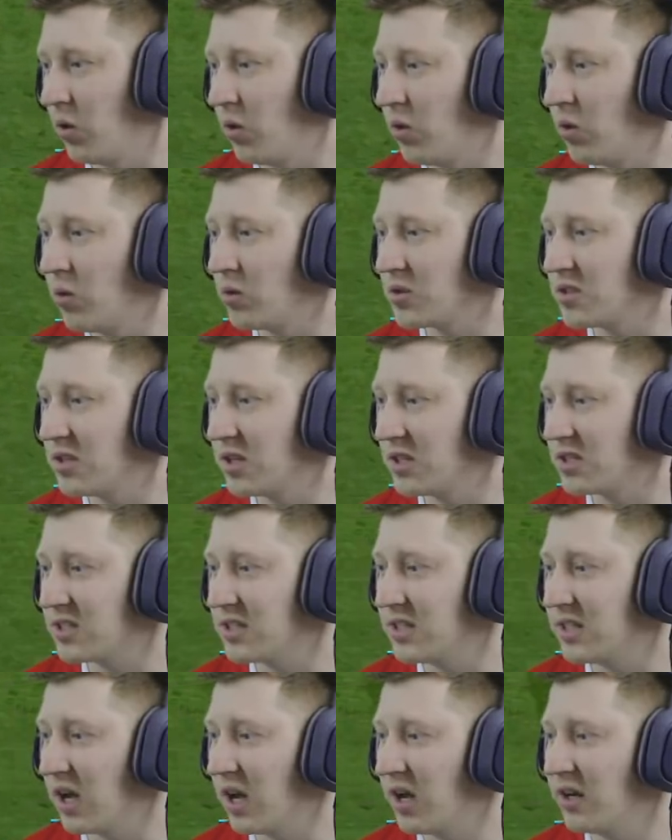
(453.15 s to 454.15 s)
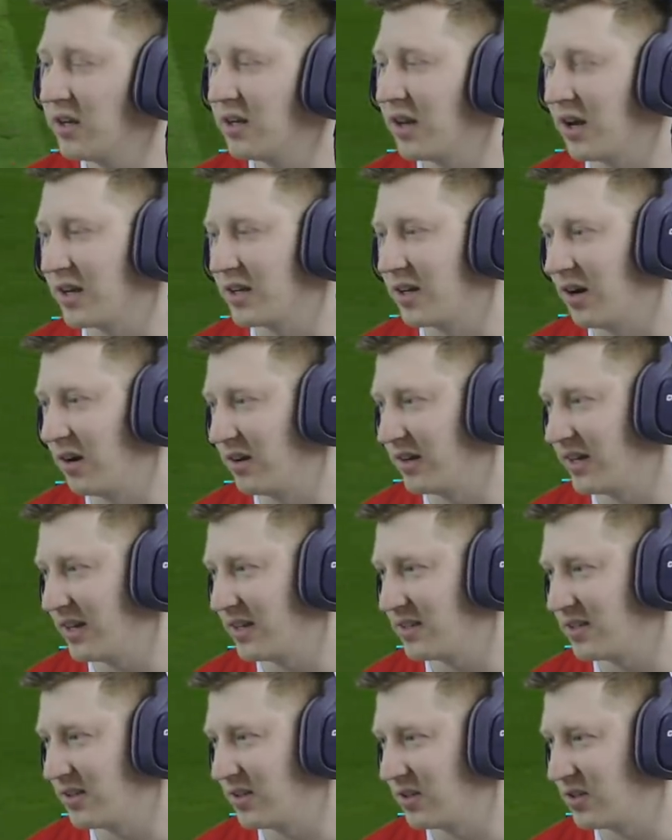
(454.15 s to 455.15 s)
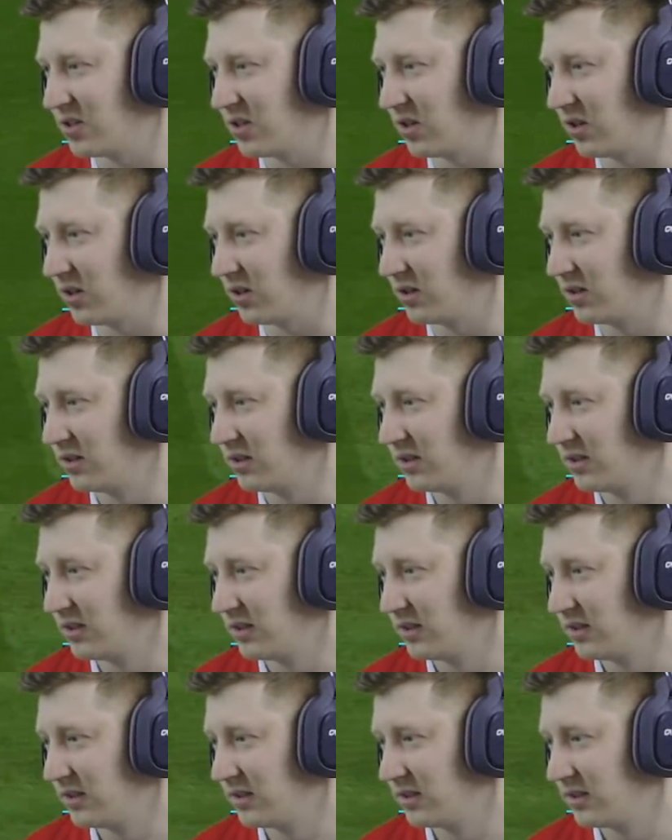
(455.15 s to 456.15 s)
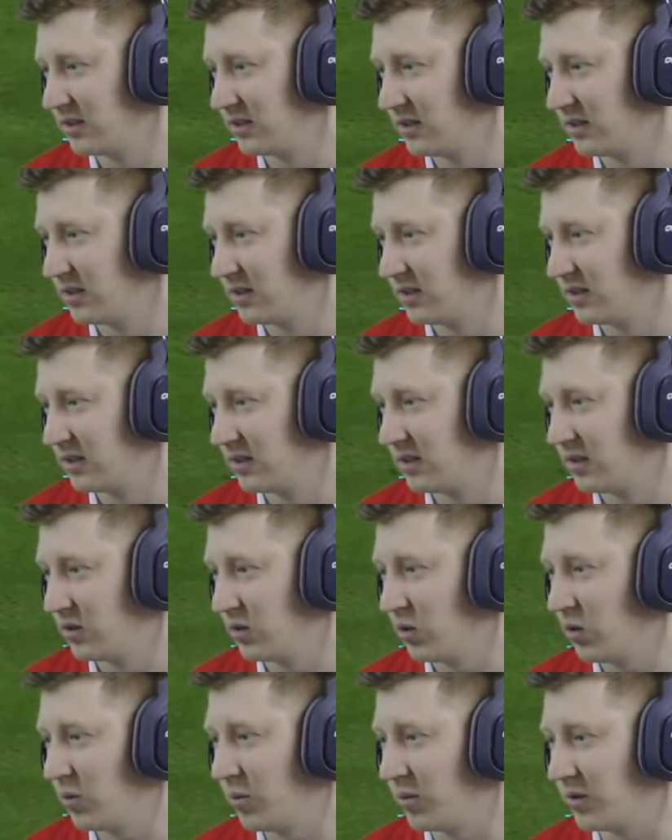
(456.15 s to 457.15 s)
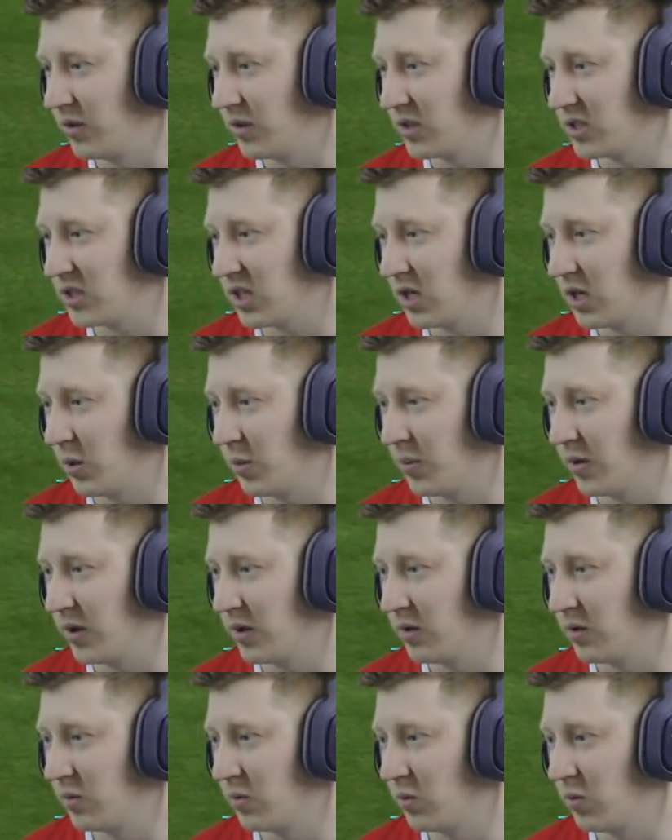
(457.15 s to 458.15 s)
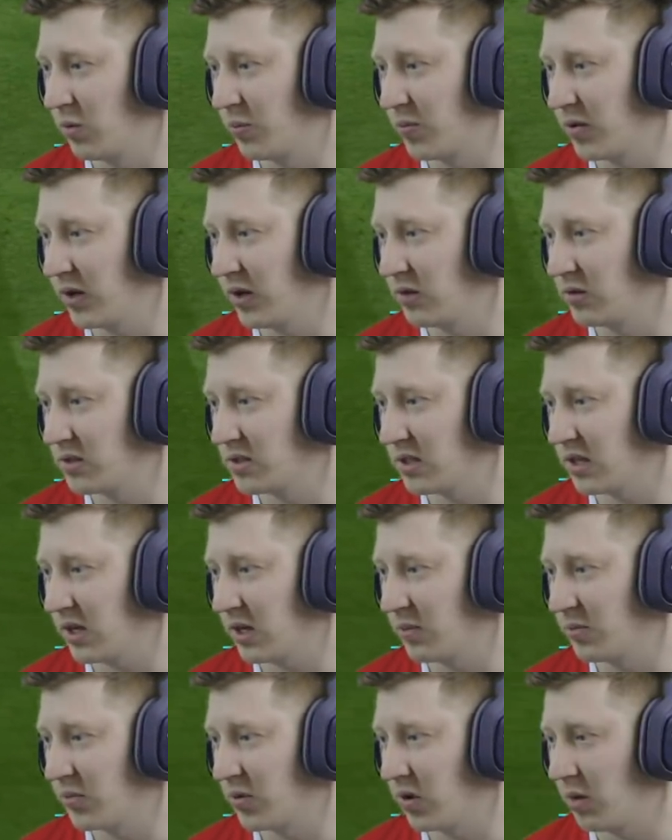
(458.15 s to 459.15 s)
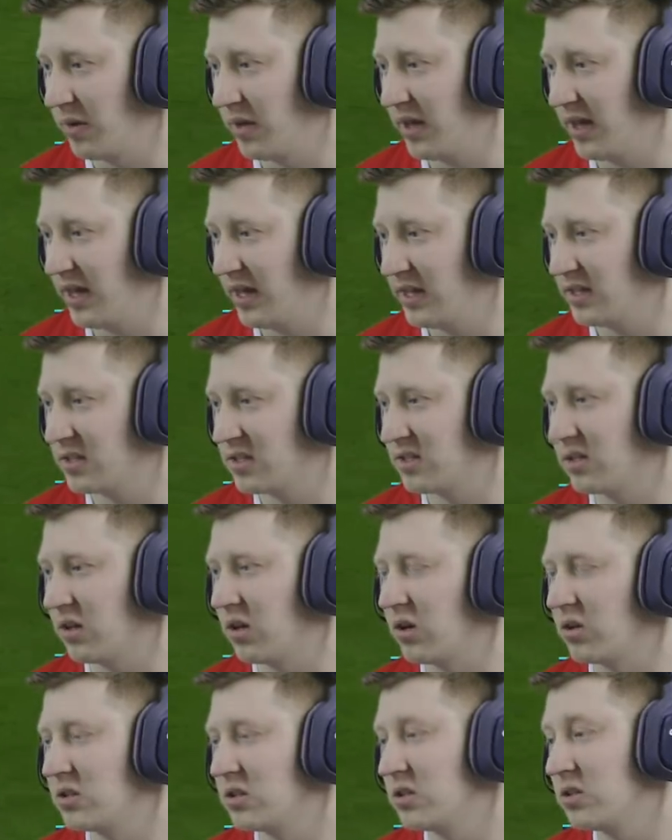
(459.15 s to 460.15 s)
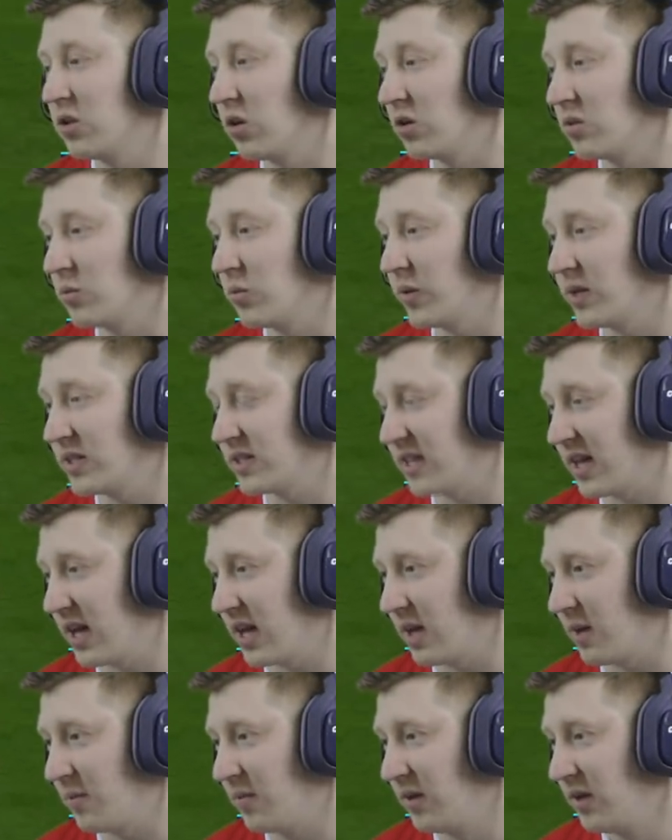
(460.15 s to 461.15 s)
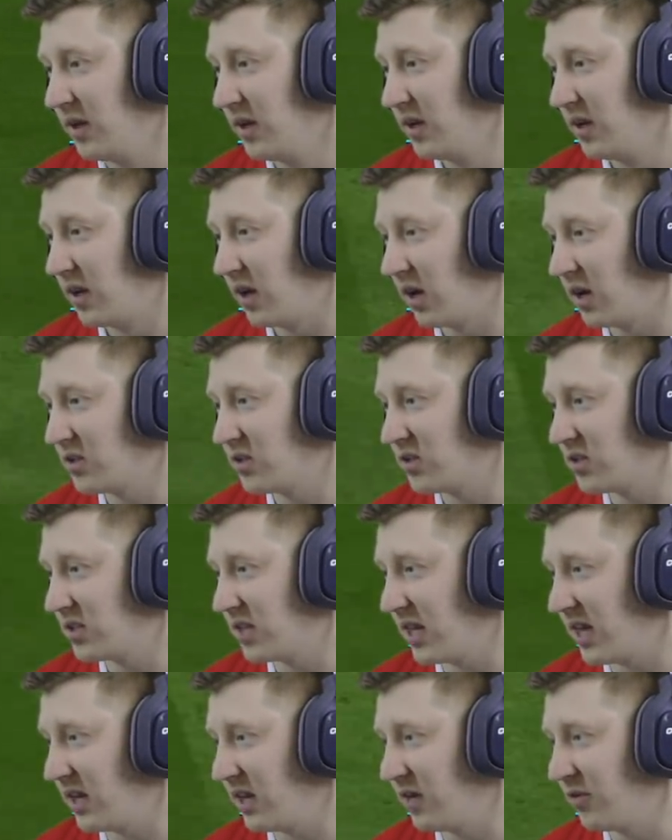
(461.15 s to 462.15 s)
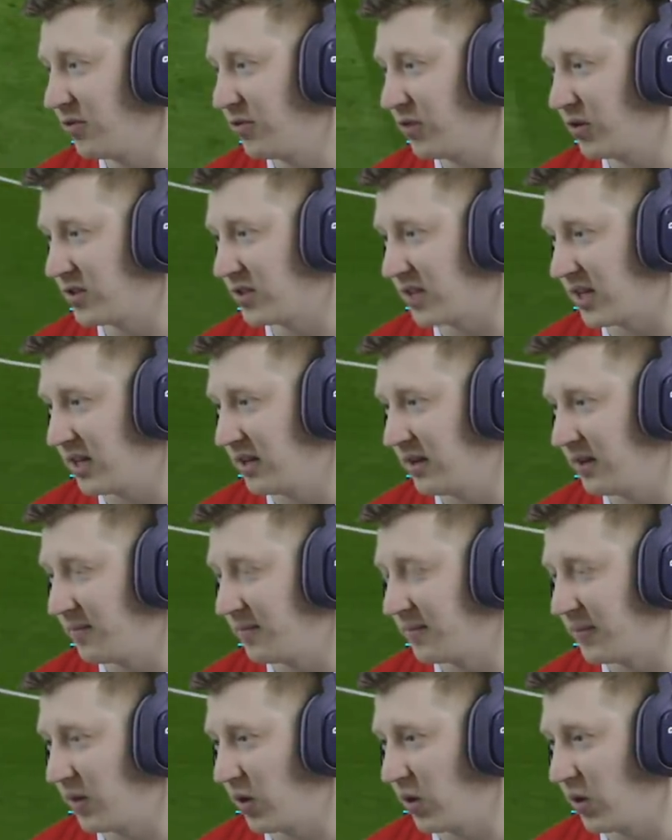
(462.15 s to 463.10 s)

Oh, it's nicely done. I can't get to this shot. Oh, nice tackle by all Prowse and Promes. Oh, God, West Ham are just getting a foot in